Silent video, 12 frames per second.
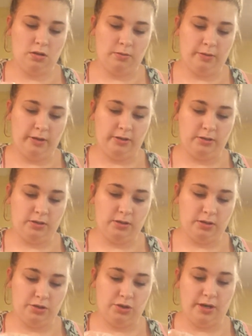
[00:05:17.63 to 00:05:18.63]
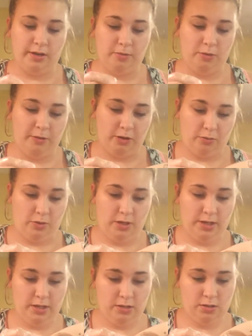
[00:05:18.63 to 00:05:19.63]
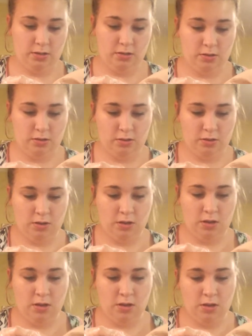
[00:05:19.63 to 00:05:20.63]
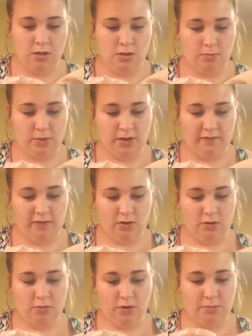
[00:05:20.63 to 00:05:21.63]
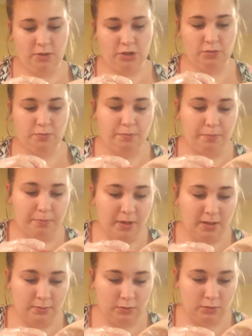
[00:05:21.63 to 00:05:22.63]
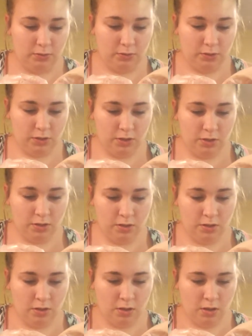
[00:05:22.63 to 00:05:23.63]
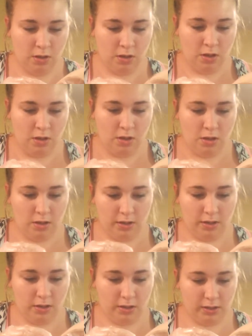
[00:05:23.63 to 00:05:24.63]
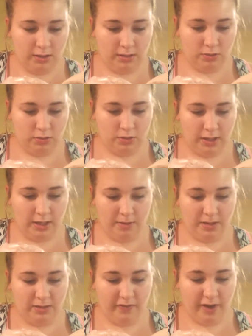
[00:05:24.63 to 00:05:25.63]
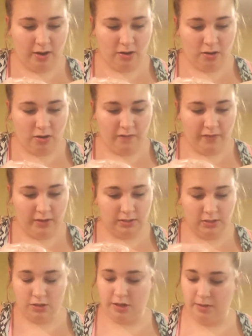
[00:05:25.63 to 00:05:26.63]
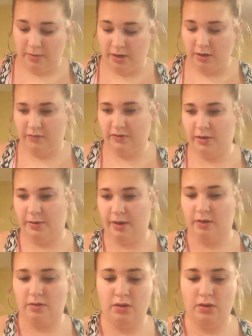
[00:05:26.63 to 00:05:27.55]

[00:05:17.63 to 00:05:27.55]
I mean it's going to dry it no matter what. But if you don't want a bunch of bubbles, I cannot get this little tiny piece of hair off. It's irking my nerves. There we go.